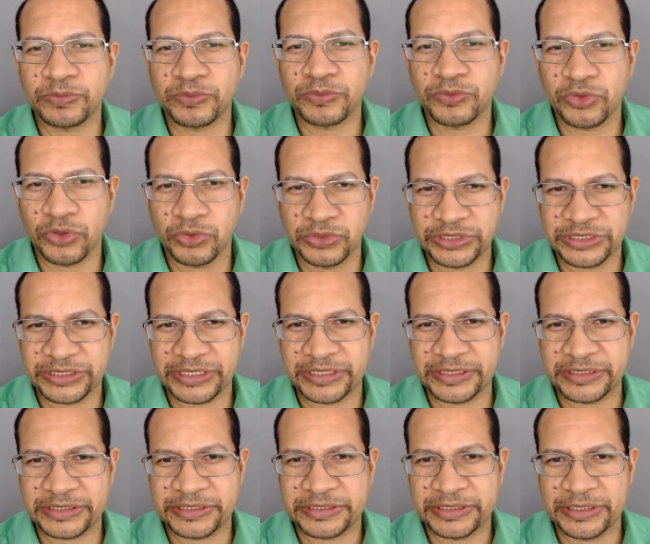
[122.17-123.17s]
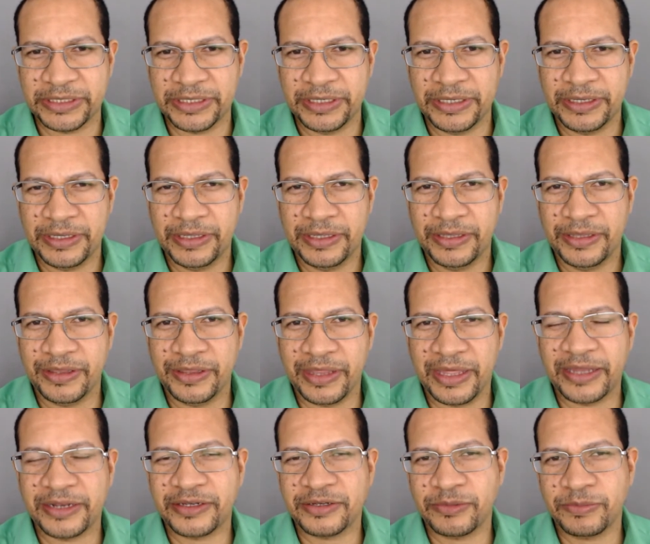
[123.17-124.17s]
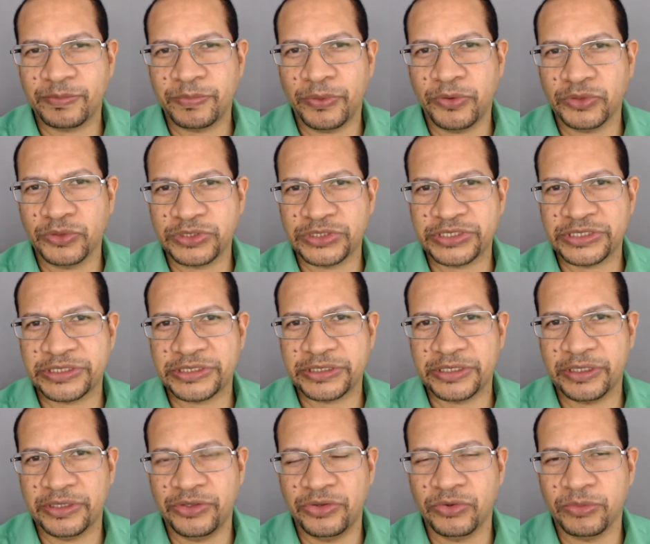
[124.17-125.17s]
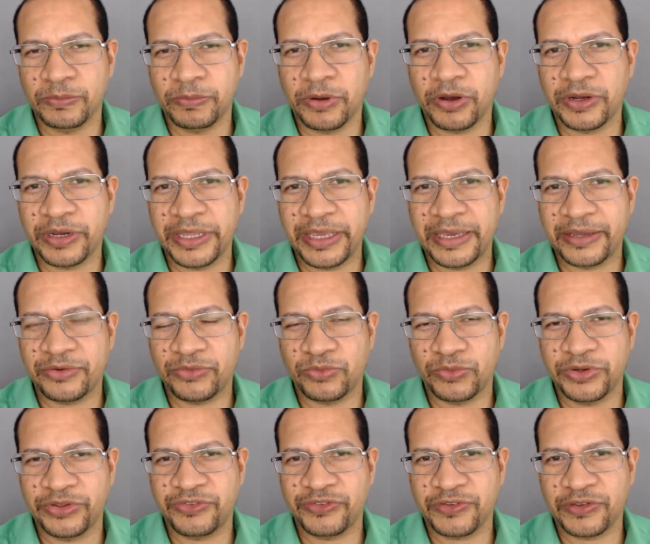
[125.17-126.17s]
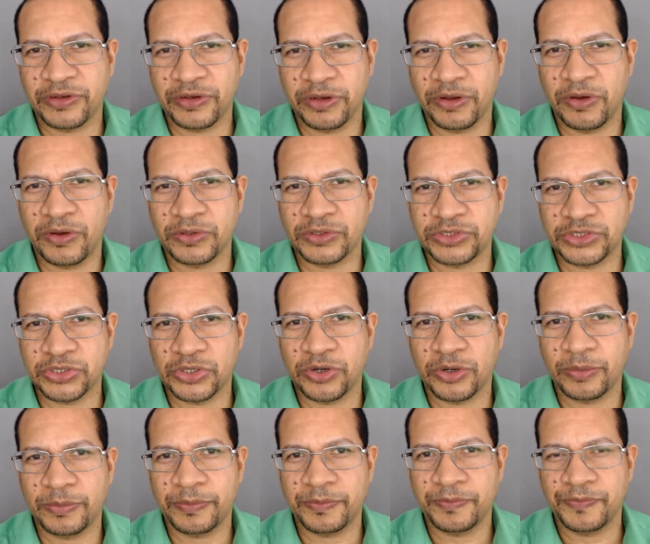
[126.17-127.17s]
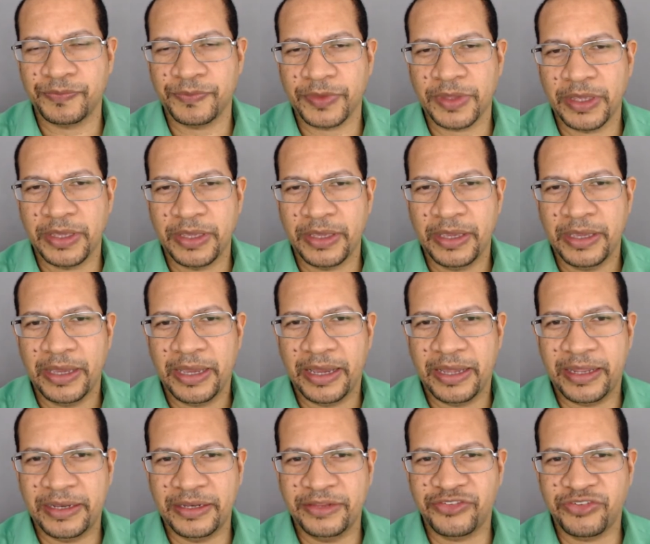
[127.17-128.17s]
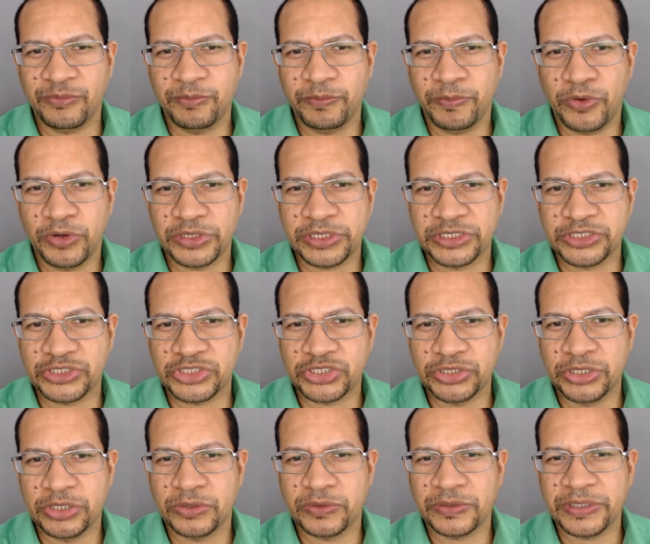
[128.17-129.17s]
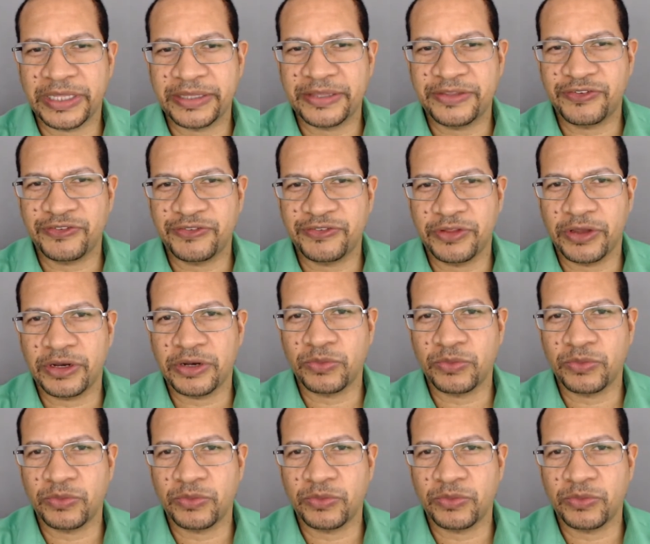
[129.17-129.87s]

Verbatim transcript: process that puts your body at risk long term. And it's important to know that this is not